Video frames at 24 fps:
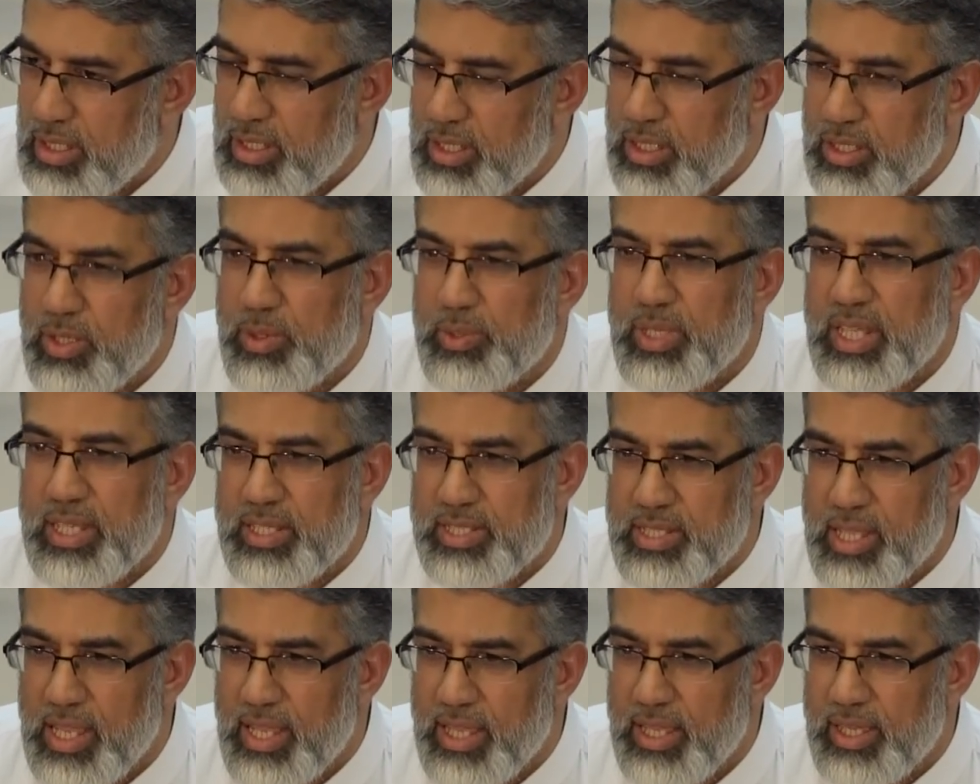You know, they
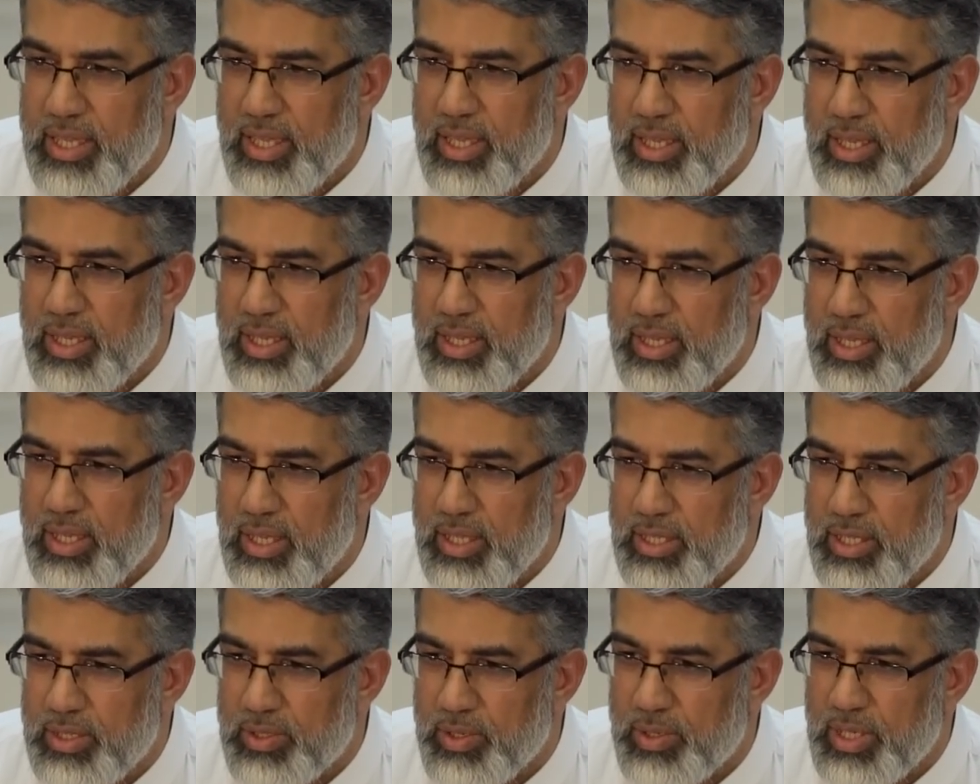say,
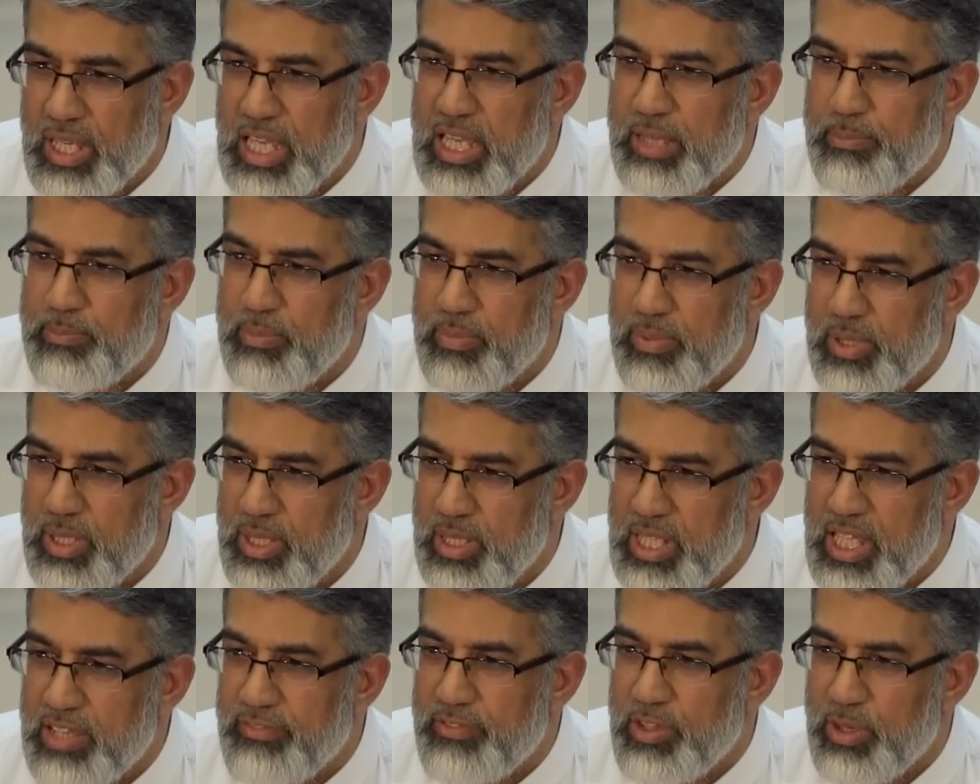you know,
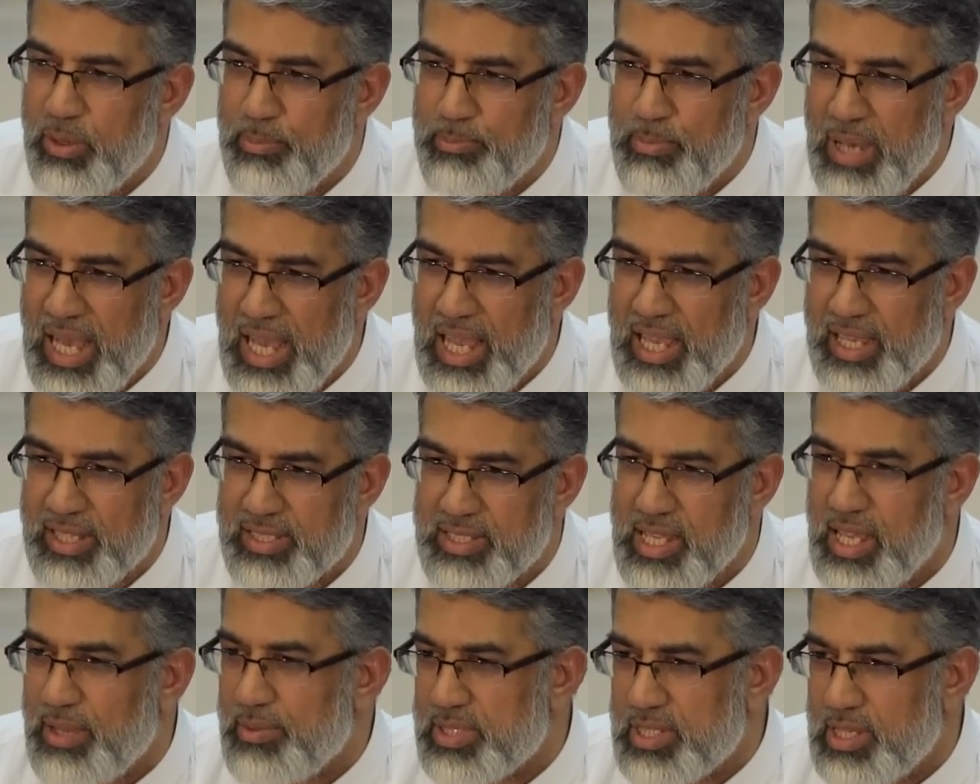leave your
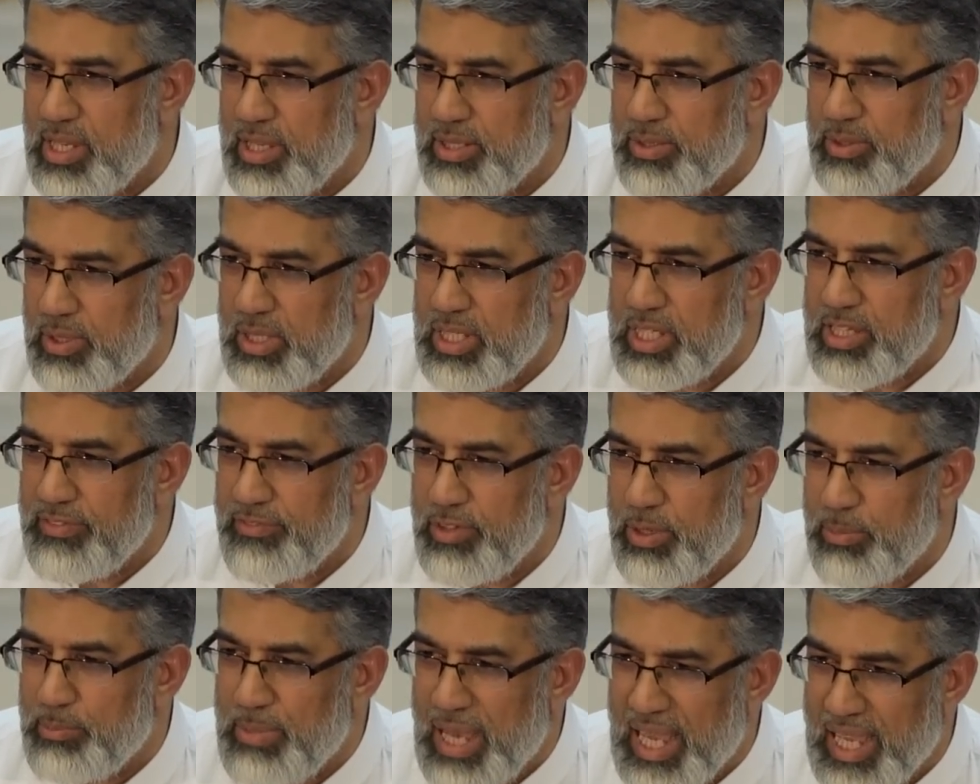bags outside or leave
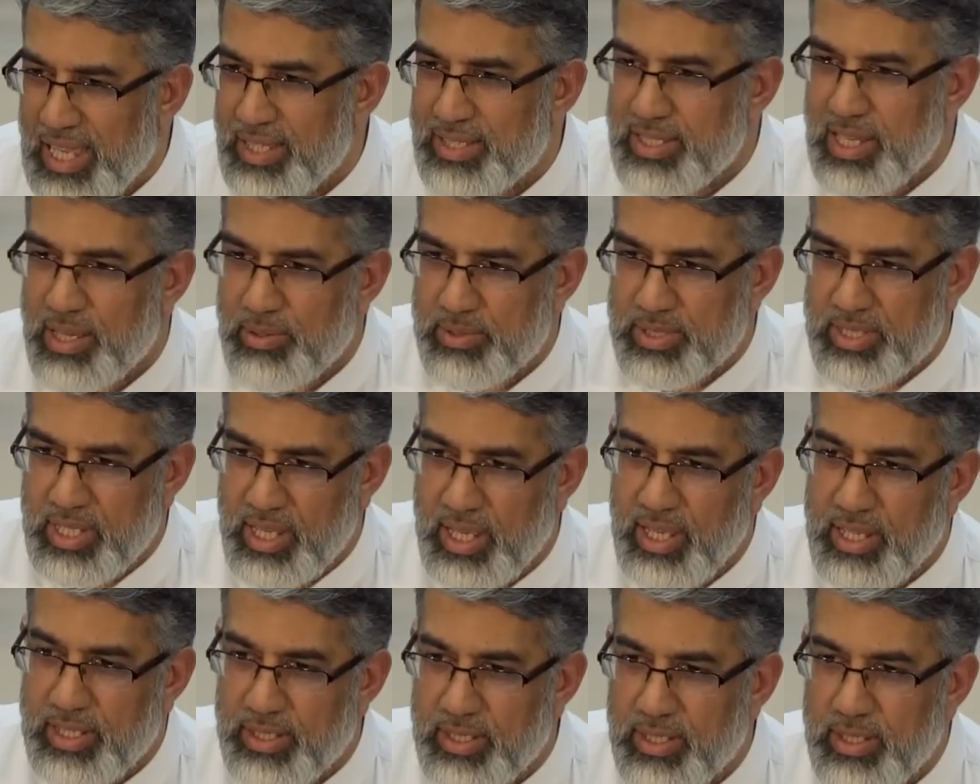your baggage
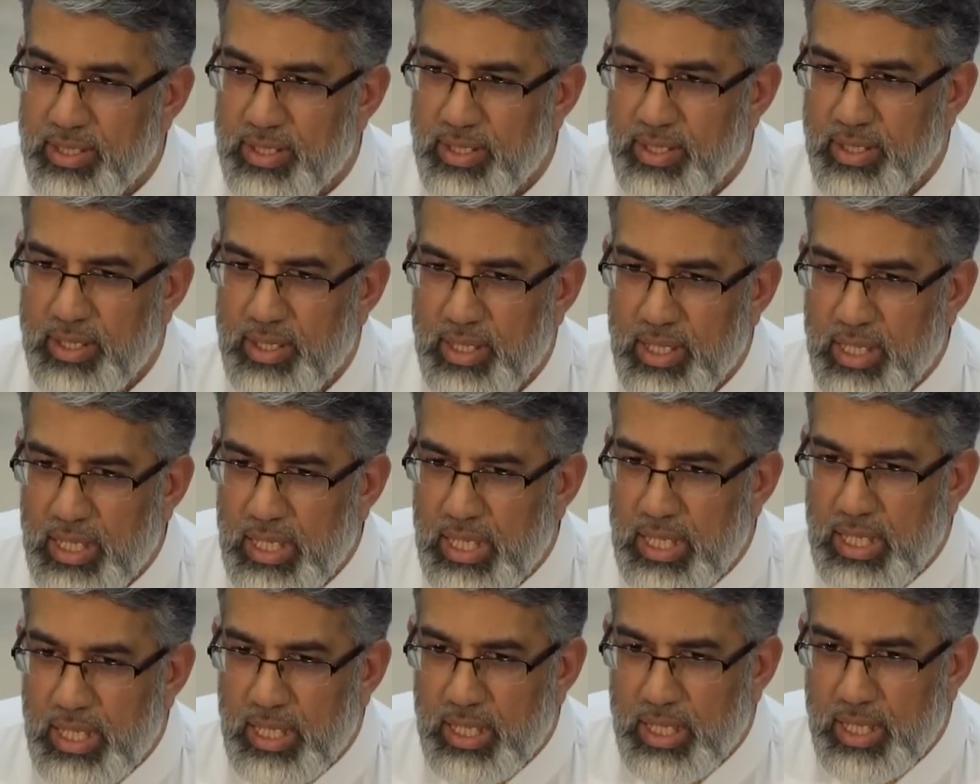outside.
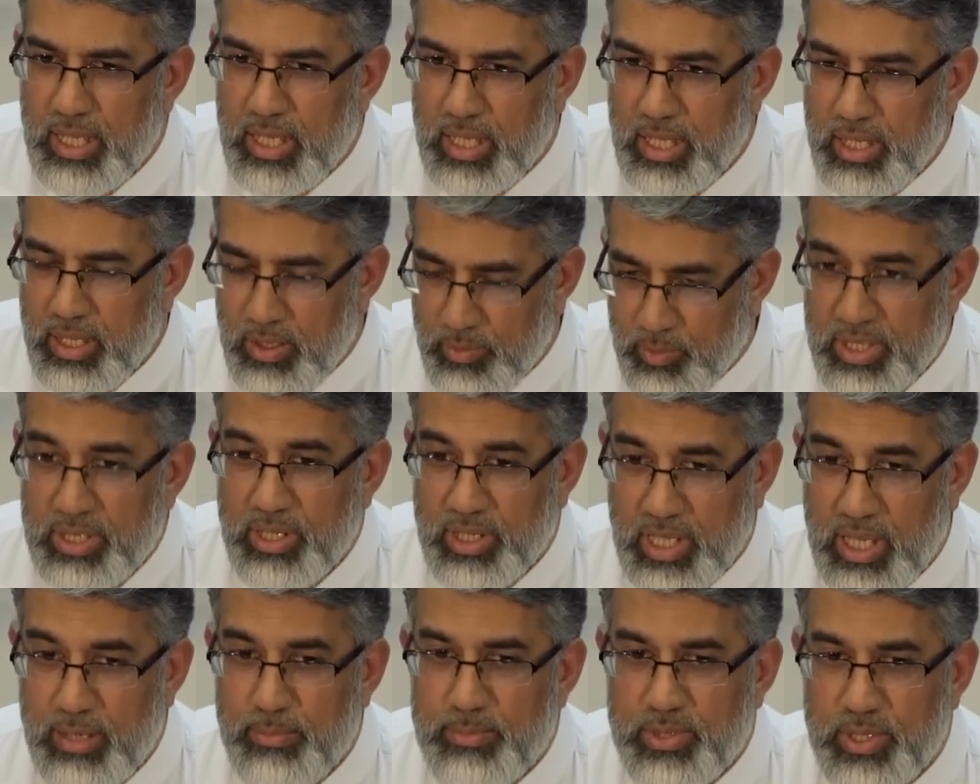When
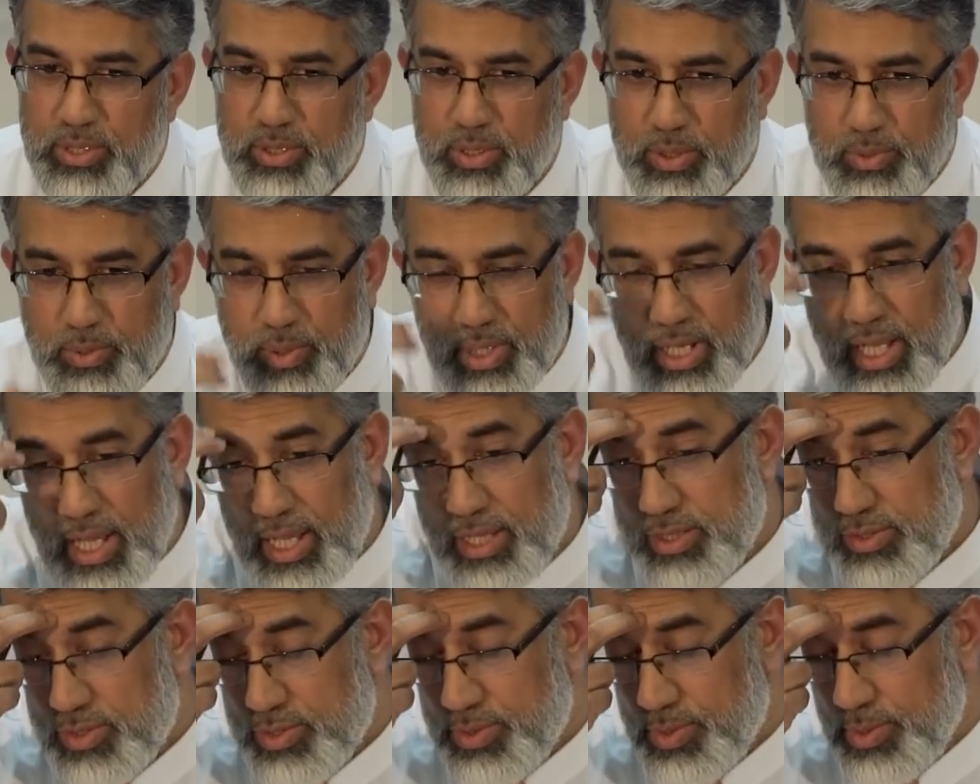you come to the
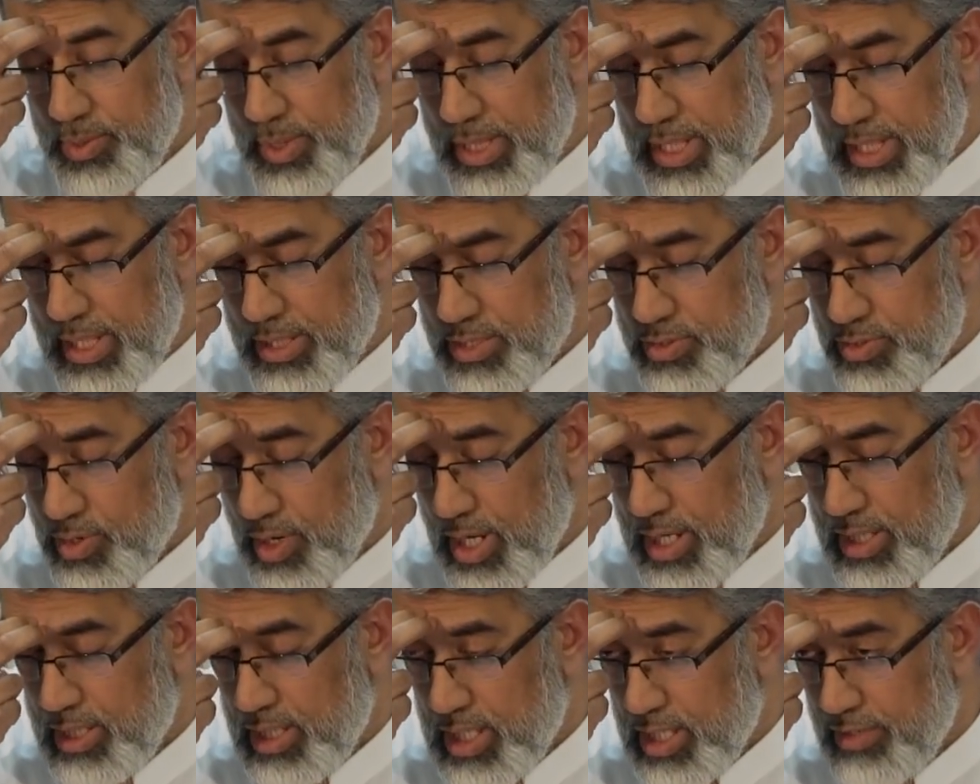Quran, truly
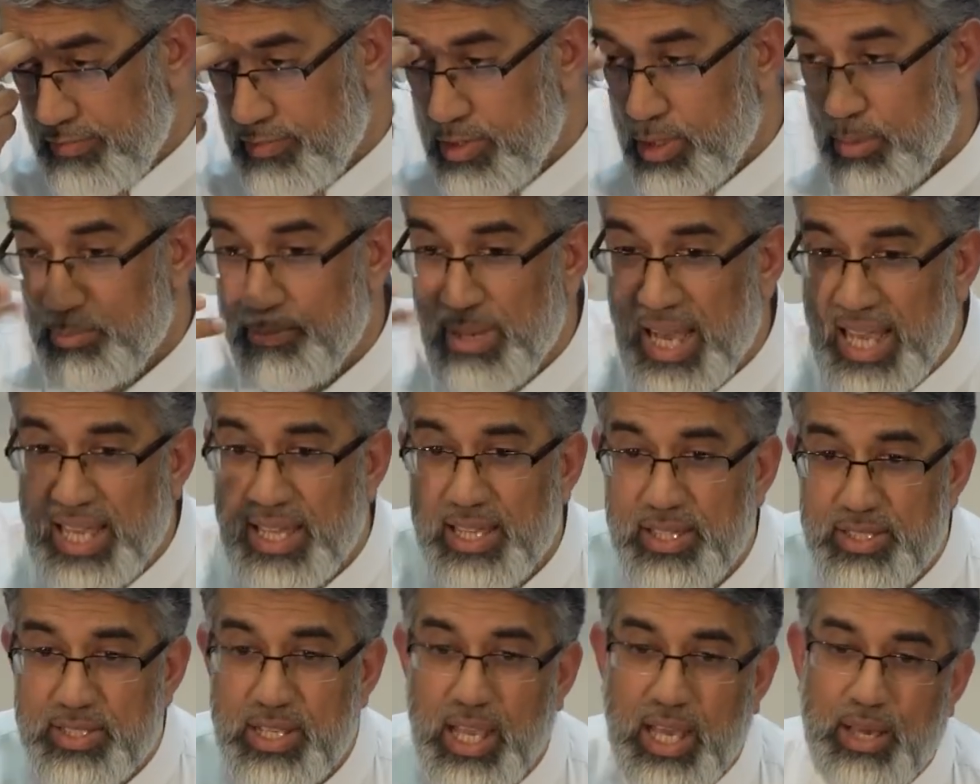try and leave your
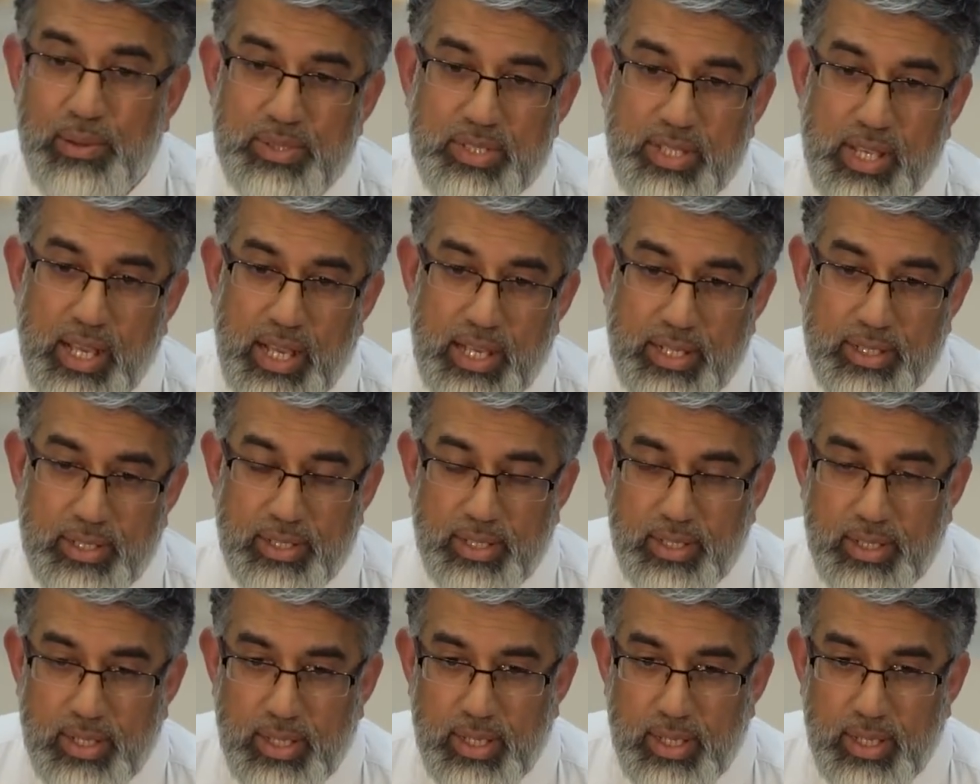baggage outside.